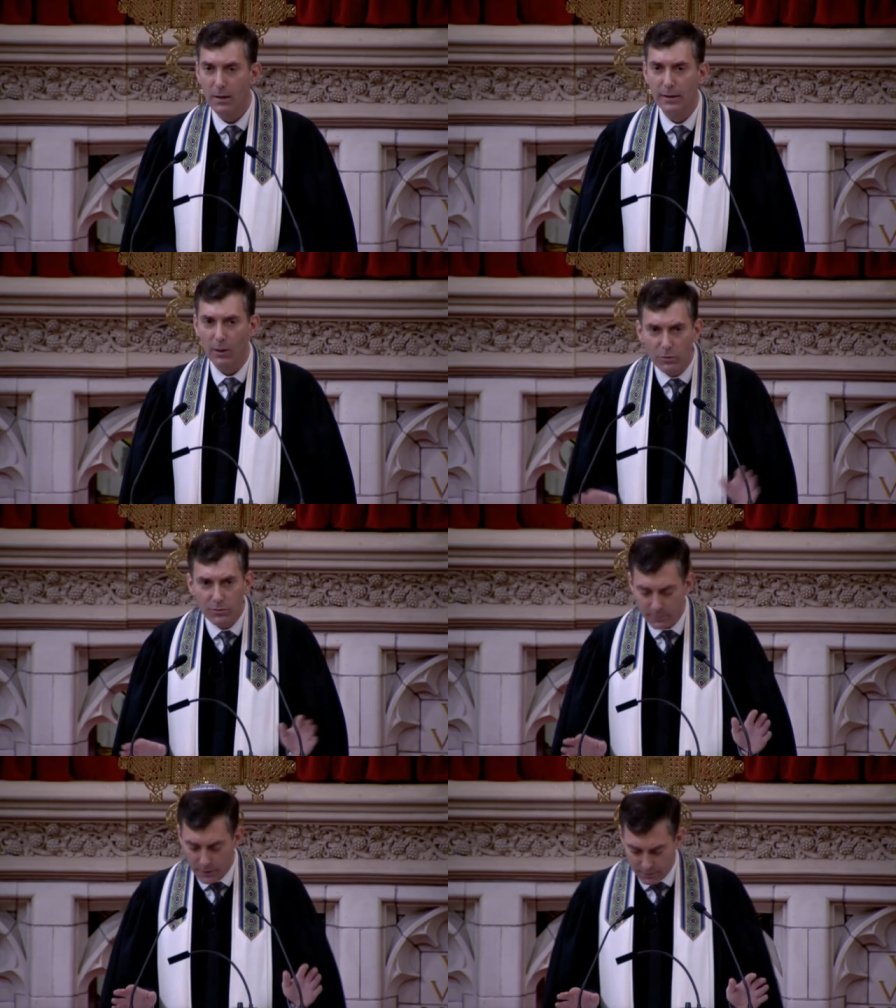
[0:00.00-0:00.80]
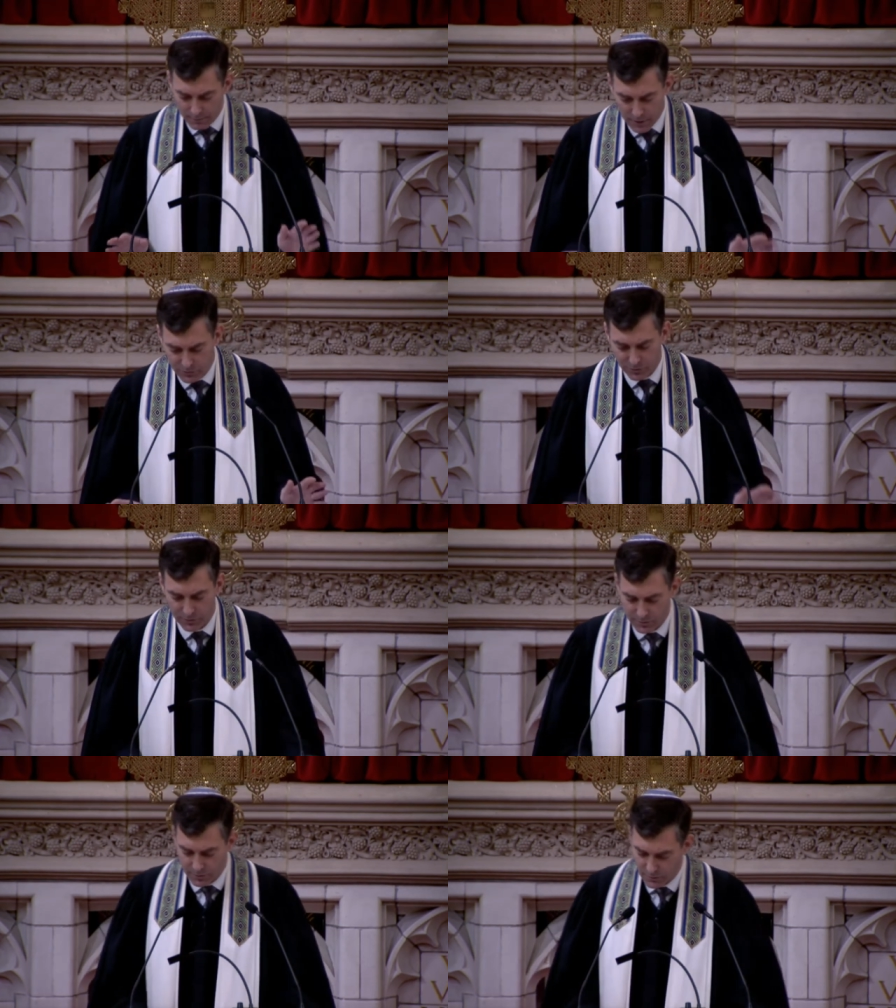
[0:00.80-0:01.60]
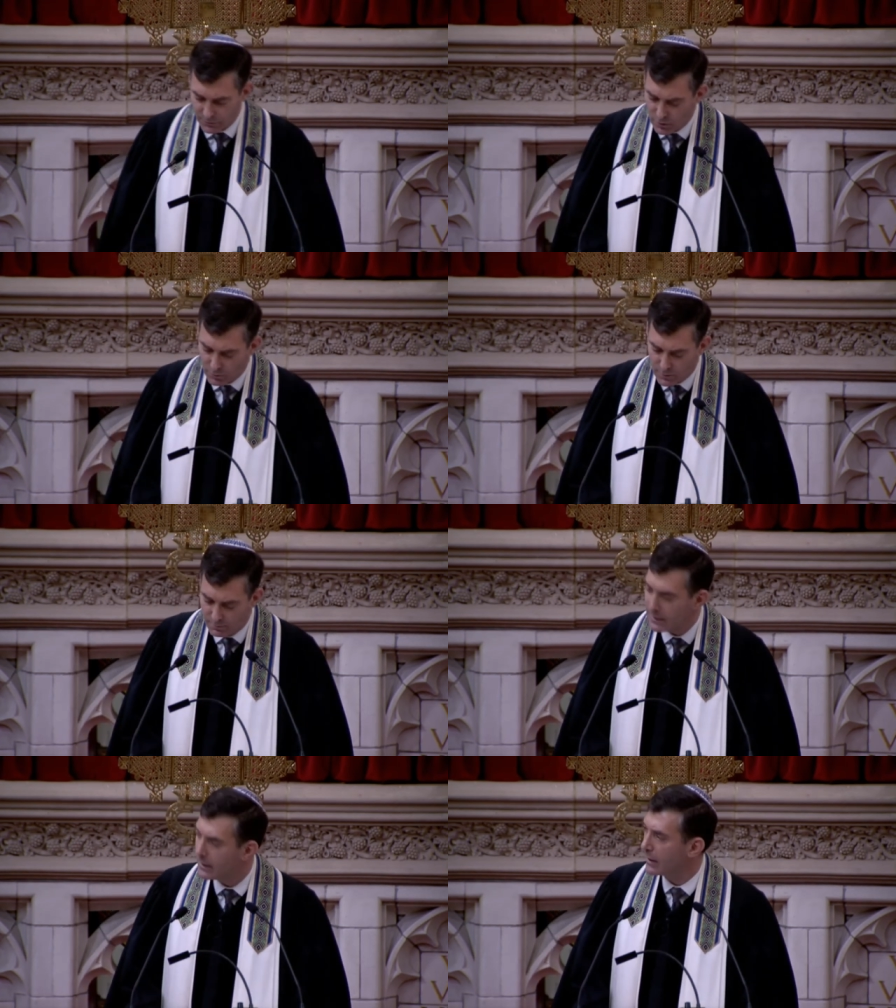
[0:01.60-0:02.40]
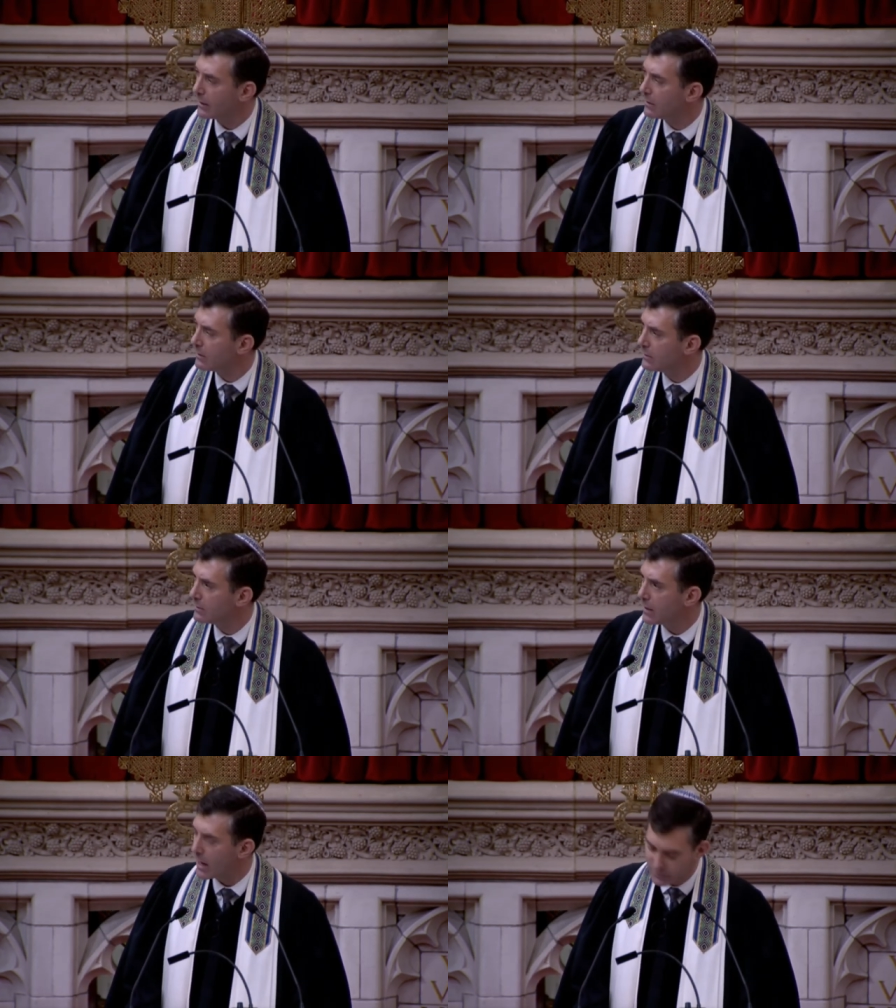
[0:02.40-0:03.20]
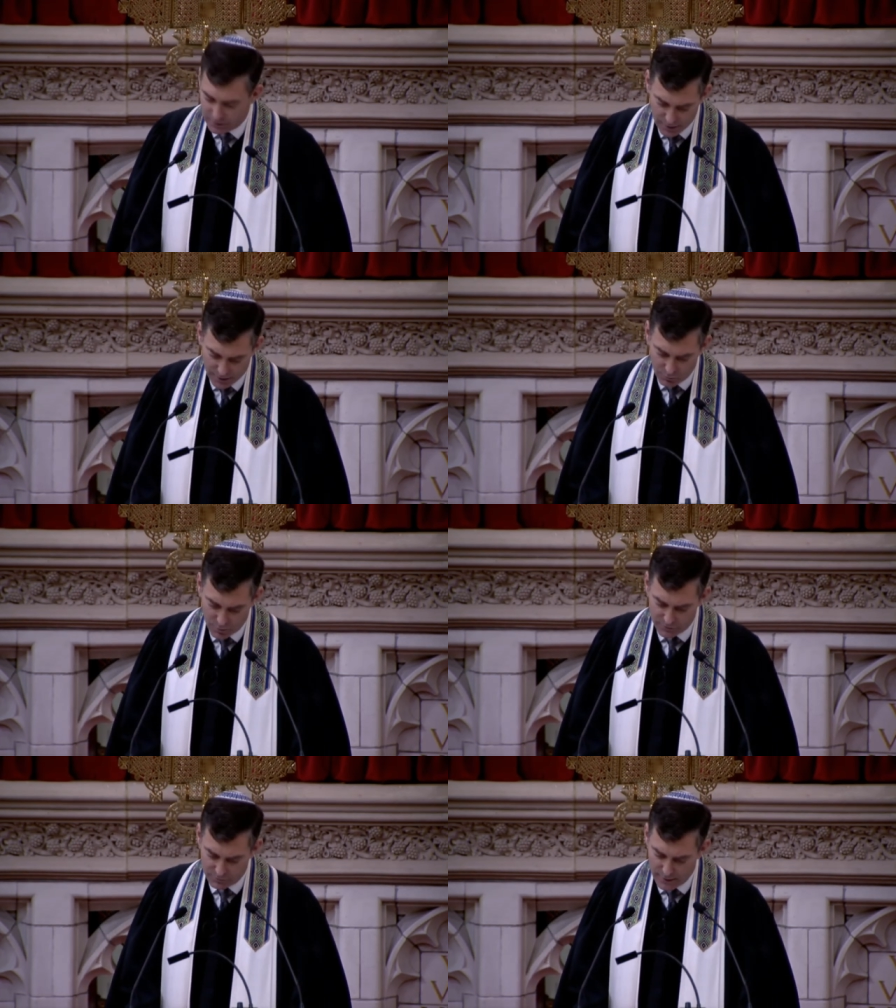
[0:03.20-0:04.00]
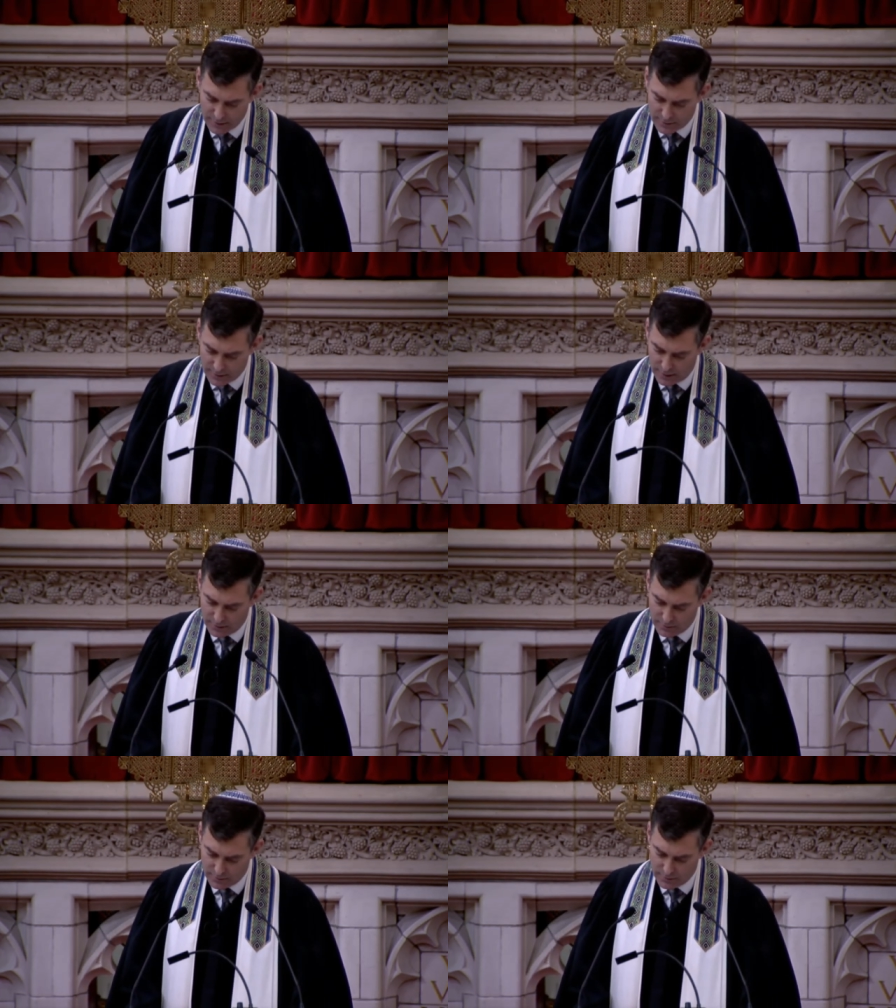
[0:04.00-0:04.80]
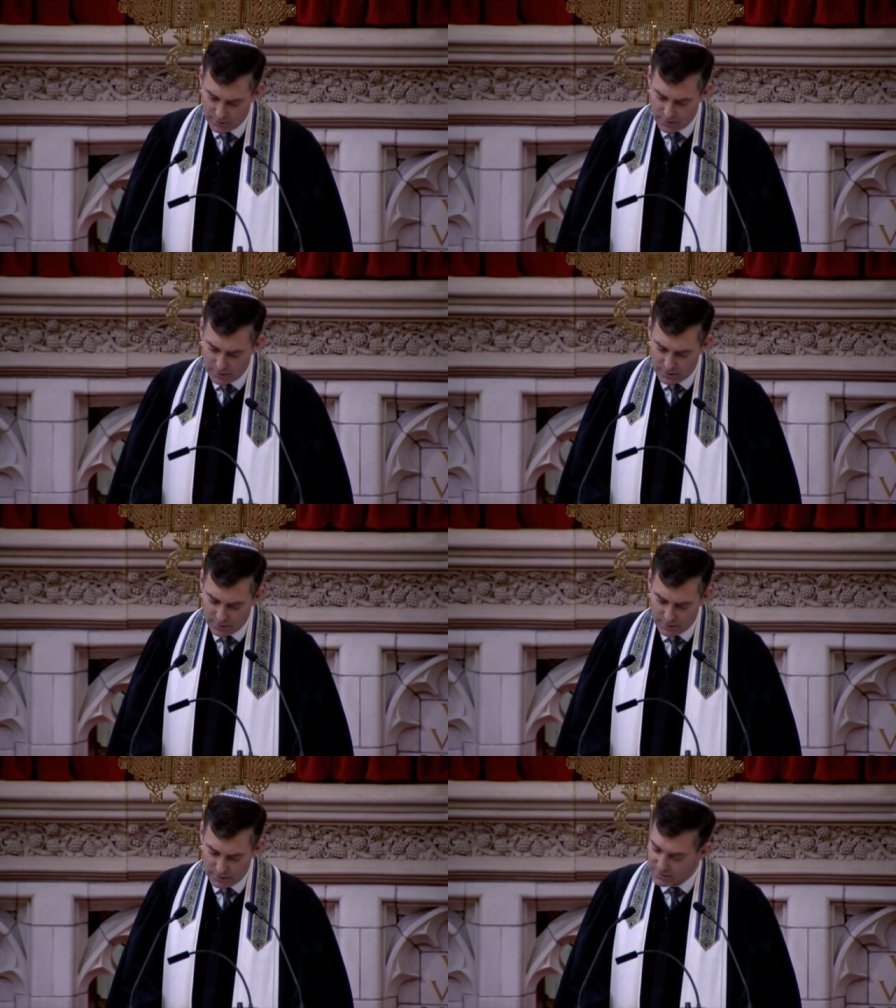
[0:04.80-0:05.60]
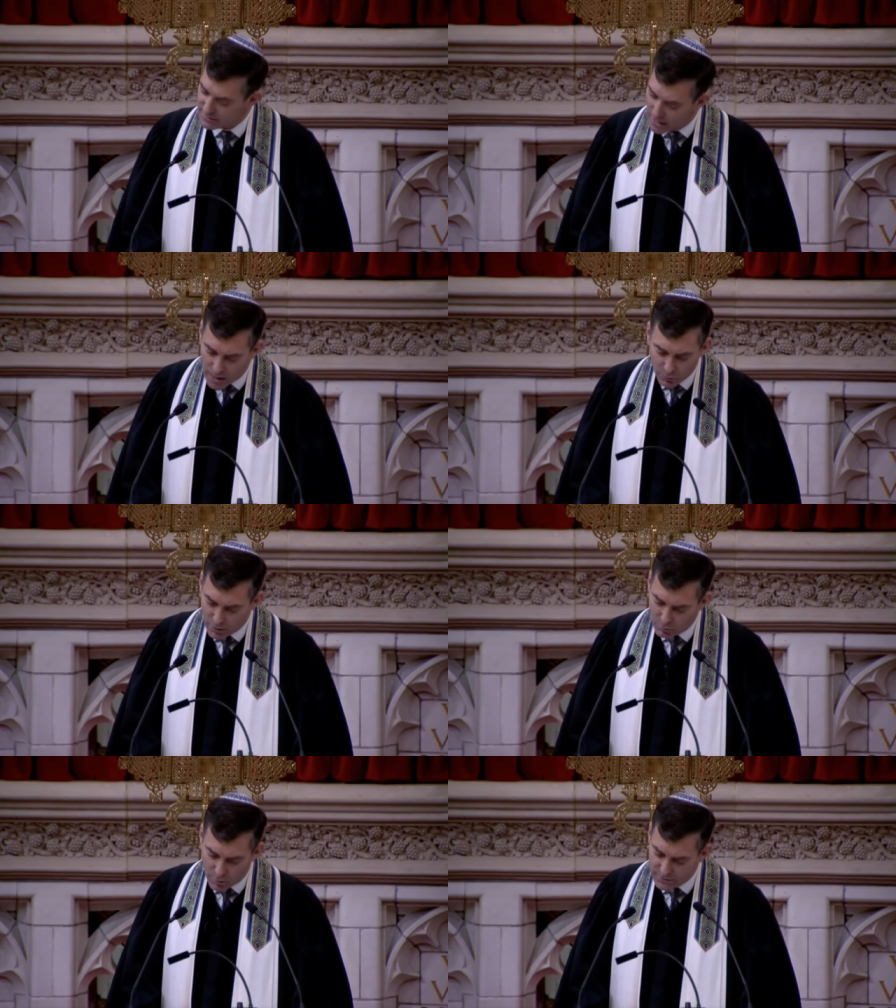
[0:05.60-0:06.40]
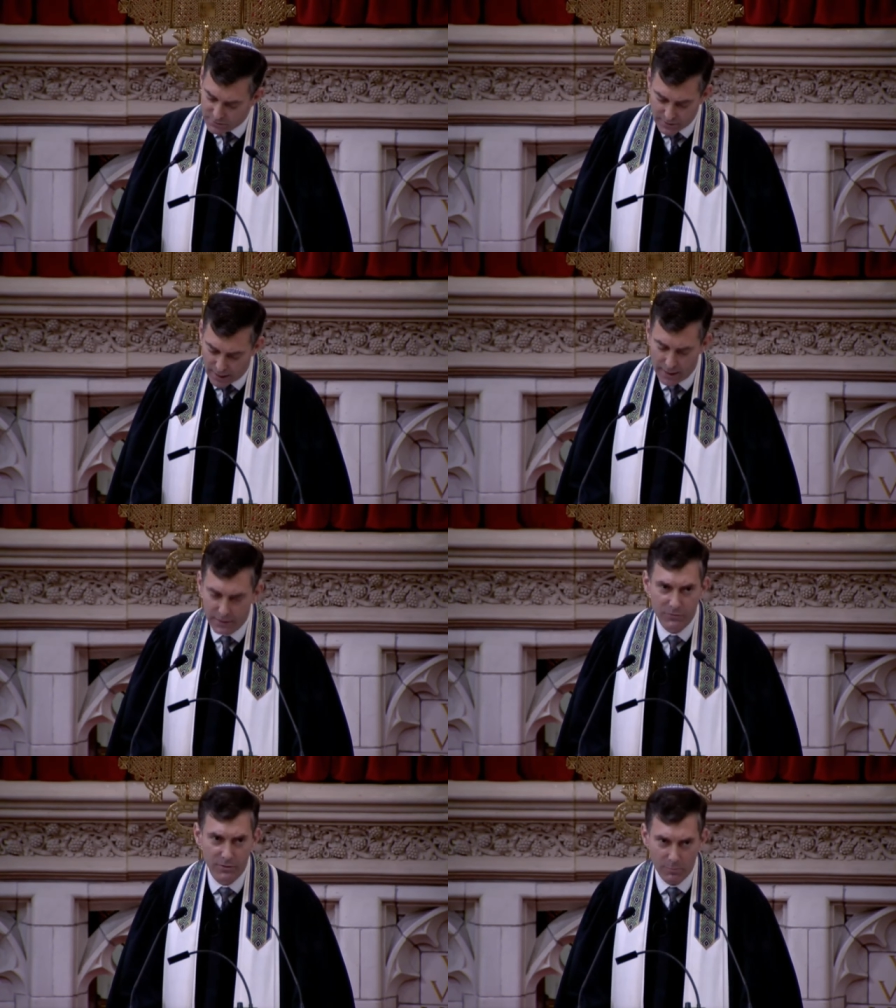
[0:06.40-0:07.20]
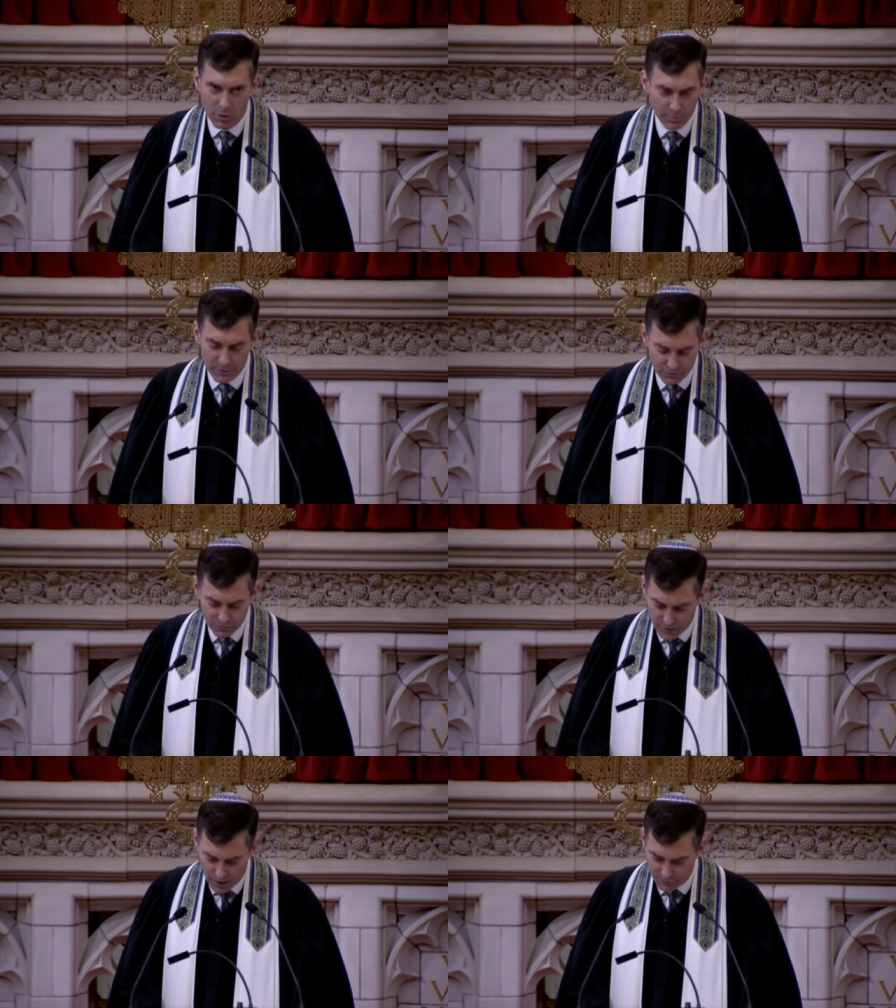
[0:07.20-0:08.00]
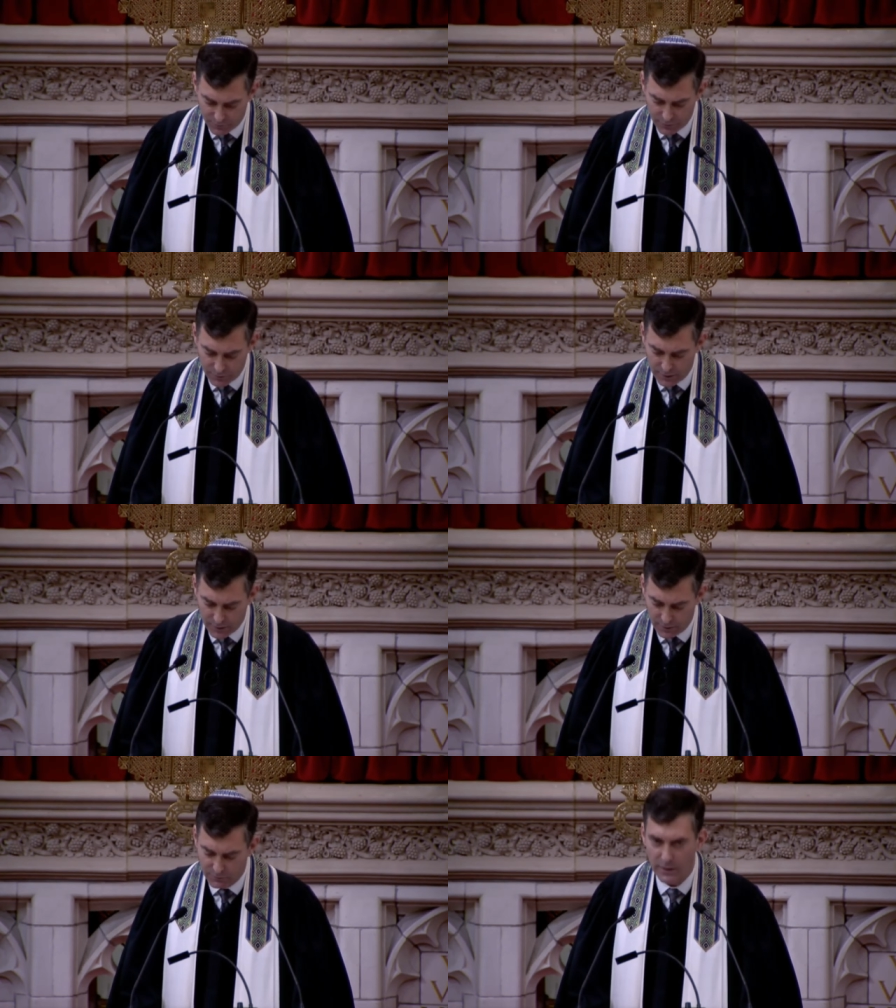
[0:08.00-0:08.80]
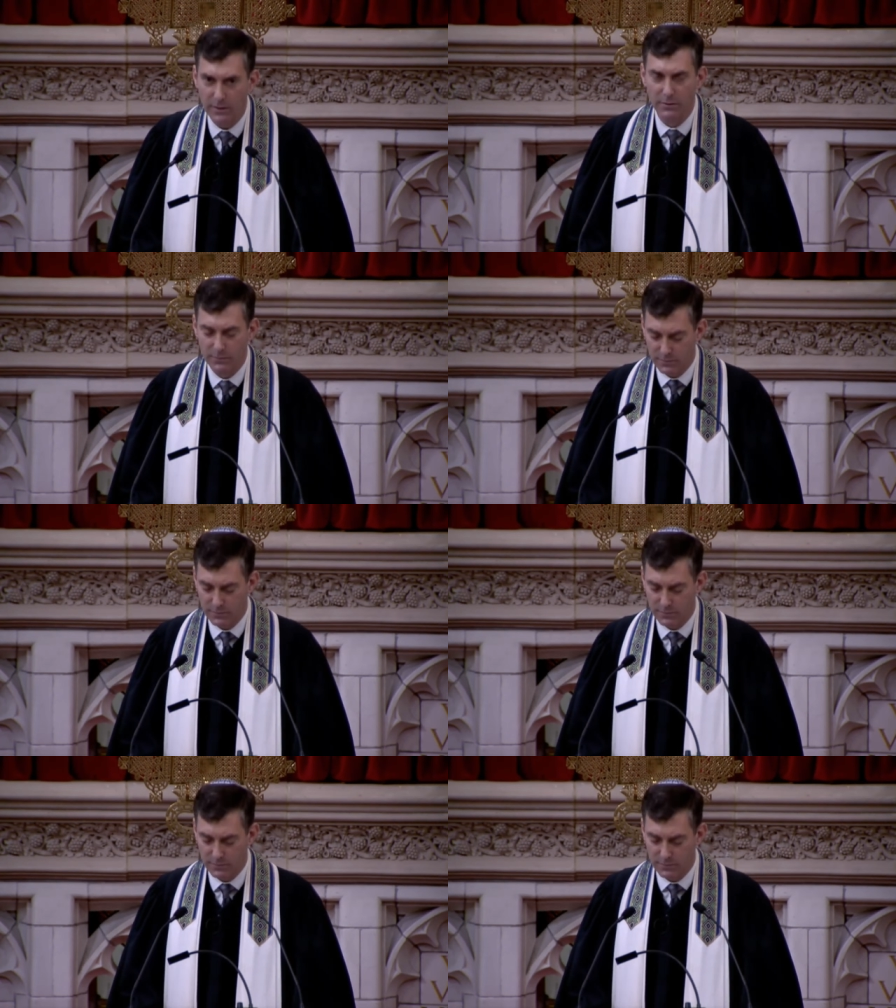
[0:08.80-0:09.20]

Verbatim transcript: The ultimate measure of a human being, Dr. King once maintained, is not where one stands in moments of comfort and convenience